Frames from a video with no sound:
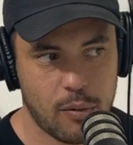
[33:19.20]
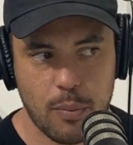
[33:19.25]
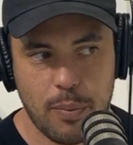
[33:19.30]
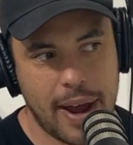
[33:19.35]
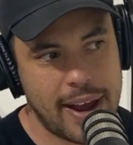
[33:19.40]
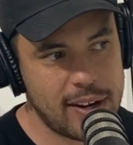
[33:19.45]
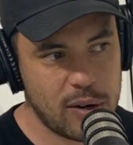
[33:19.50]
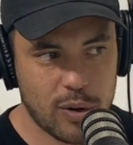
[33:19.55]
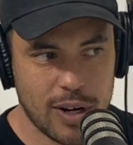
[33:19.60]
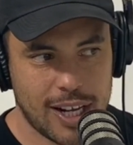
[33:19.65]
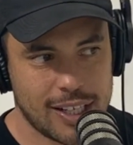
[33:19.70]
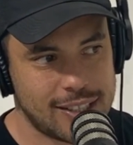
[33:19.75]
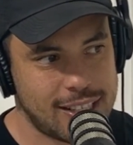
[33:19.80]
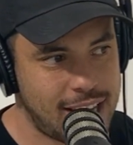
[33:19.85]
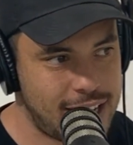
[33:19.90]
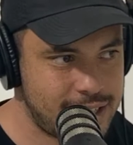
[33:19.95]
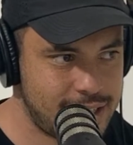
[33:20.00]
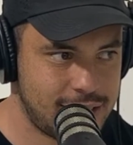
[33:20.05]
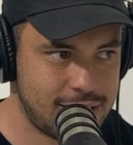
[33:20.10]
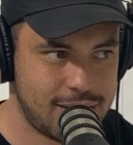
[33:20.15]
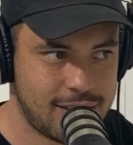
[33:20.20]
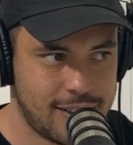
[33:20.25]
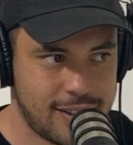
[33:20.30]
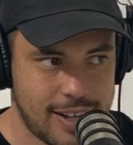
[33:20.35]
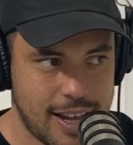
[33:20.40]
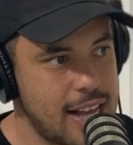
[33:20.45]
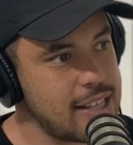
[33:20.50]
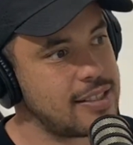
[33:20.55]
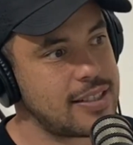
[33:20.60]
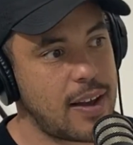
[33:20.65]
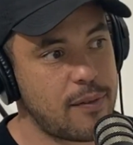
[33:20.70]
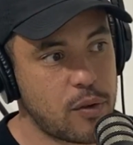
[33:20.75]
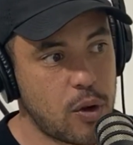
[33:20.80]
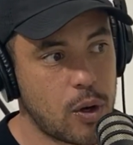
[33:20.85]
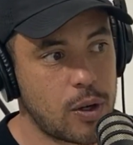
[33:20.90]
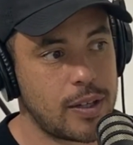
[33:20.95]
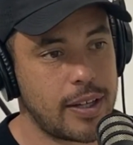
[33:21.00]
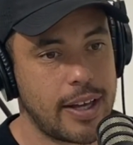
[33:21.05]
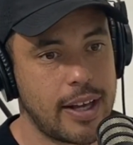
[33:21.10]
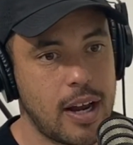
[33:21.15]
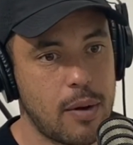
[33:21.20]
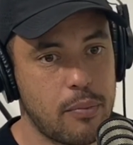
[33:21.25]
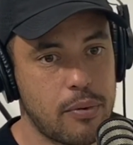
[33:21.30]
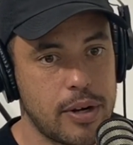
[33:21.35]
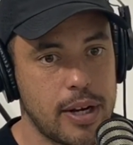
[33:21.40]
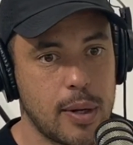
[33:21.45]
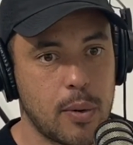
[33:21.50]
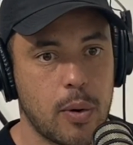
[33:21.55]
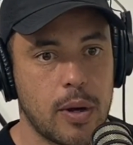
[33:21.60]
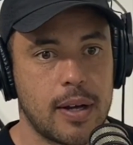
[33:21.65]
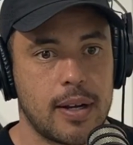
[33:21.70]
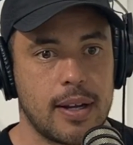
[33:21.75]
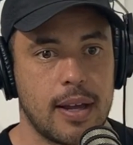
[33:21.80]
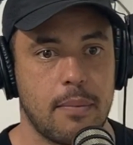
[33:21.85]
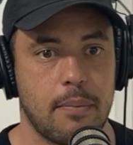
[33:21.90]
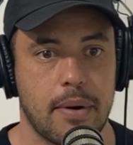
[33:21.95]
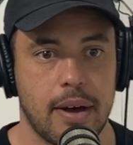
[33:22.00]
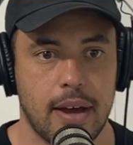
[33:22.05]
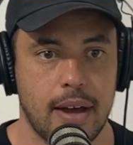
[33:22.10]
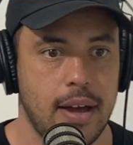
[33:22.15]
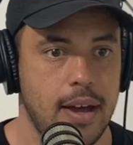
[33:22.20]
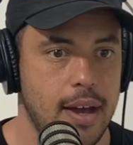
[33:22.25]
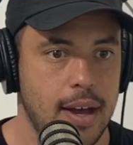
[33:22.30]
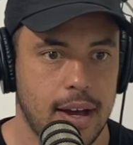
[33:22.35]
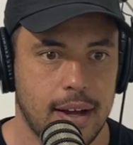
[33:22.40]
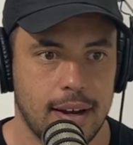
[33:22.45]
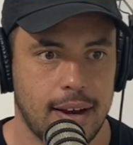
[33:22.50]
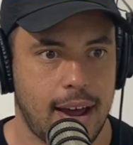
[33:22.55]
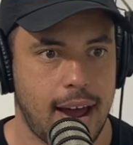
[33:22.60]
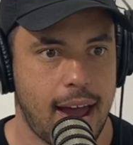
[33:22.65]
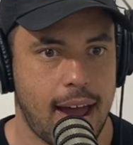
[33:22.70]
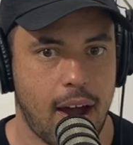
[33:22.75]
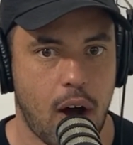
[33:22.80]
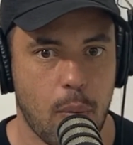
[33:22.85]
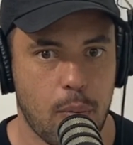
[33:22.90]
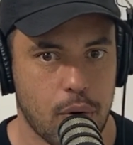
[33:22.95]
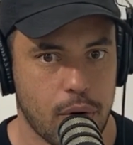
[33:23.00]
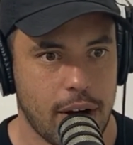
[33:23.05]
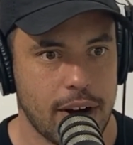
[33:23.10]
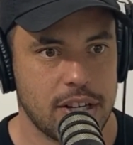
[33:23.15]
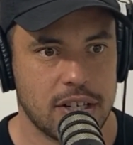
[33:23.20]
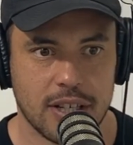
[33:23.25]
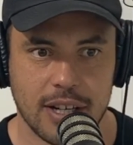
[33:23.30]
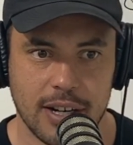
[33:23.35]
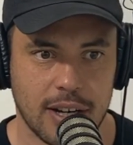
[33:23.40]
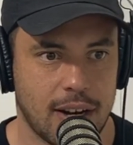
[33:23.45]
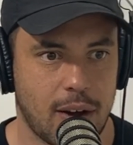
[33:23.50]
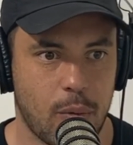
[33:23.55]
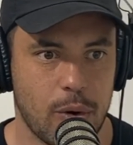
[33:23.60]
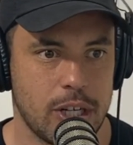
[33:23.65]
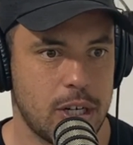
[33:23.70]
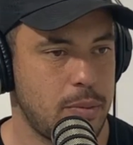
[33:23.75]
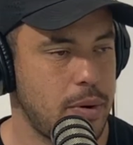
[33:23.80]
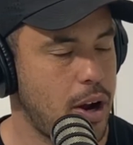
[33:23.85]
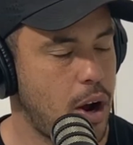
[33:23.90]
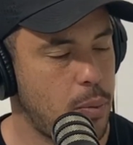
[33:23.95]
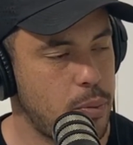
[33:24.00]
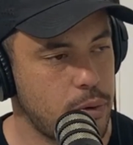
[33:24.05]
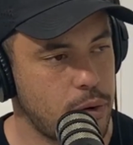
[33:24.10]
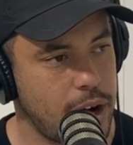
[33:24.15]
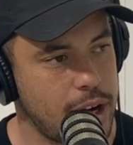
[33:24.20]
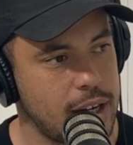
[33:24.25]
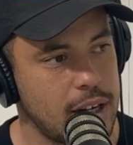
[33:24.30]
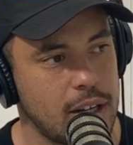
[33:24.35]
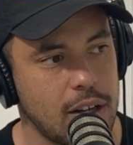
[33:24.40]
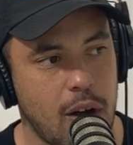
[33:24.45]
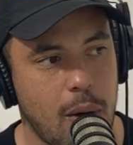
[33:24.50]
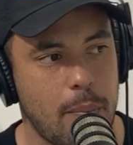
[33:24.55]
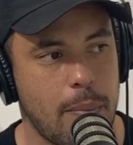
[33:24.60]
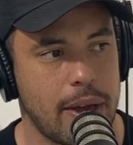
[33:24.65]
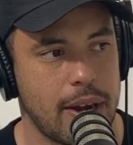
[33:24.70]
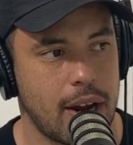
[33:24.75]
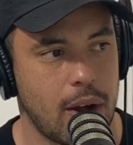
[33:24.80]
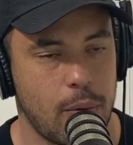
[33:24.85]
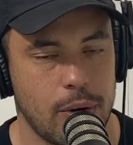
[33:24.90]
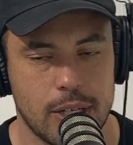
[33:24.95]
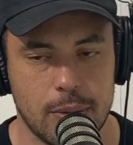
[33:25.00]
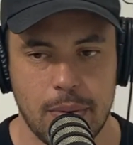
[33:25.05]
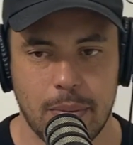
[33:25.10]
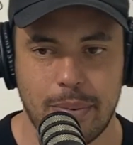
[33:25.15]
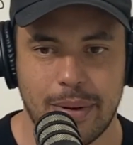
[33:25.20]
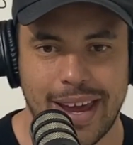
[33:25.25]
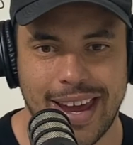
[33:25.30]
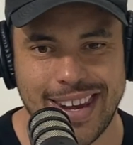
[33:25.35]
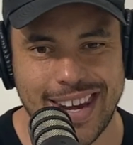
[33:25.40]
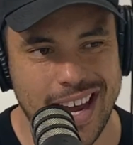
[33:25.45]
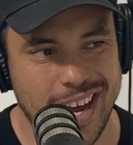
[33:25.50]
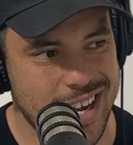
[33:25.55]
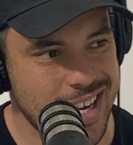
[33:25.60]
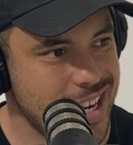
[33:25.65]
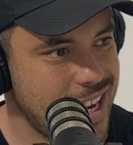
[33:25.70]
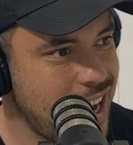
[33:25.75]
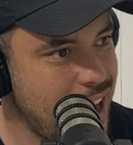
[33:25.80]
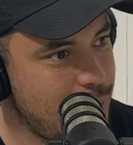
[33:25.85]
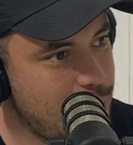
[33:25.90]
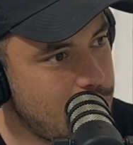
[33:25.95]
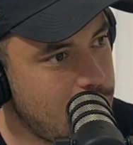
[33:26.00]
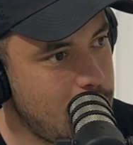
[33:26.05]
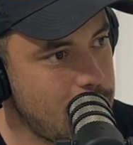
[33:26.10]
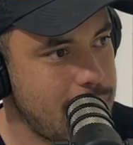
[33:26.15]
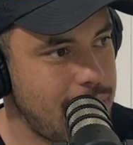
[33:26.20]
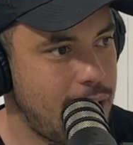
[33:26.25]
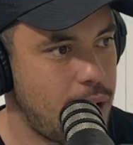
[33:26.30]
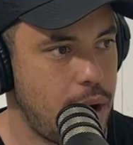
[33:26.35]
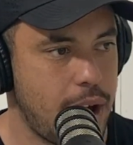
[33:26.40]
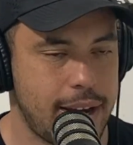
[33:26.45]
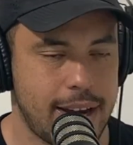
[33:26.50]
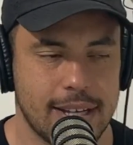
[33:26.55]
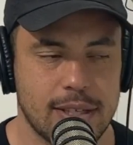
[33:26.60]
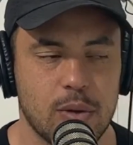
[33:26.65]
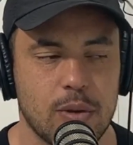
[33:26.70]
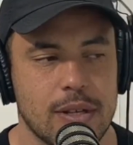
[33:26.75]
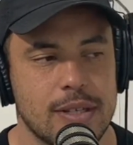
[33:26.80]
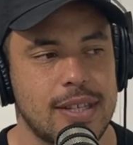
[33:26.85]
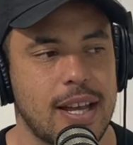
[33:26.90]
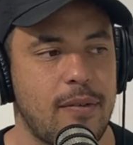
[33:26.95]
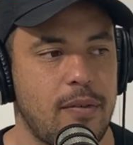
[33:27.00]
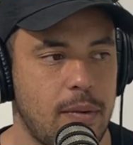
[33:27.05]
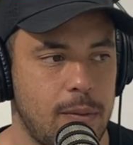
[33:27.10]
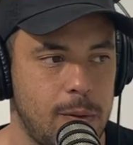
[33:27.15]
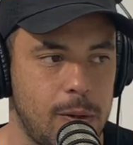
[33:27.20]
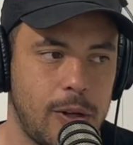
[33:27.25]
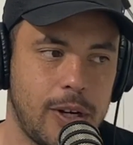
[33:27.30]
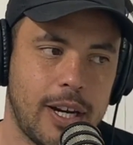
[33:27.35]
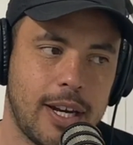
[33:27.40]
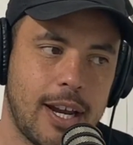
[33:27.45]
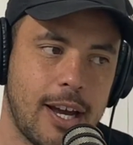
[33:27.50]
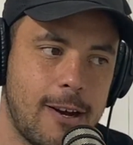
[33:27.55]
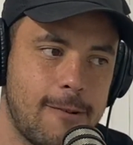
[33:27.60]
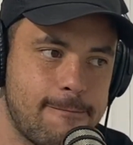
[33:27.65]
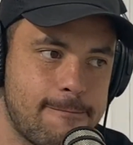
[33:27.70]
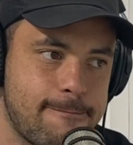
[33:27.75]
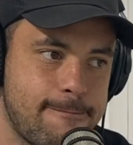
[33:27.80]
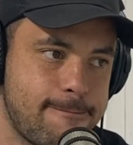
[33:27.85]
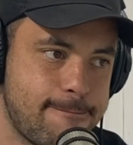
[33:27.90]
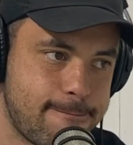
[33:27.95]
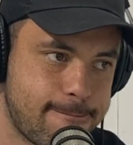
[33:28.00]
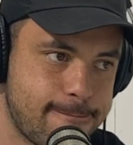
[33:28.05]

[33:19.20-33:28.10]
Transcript: Like we're paying all our taxes and that stuff got cleared up pretty quickly, but like operationally, like we should be operating a lot better. We should be planning out a year from now. And that's all the stuff I'm learning now.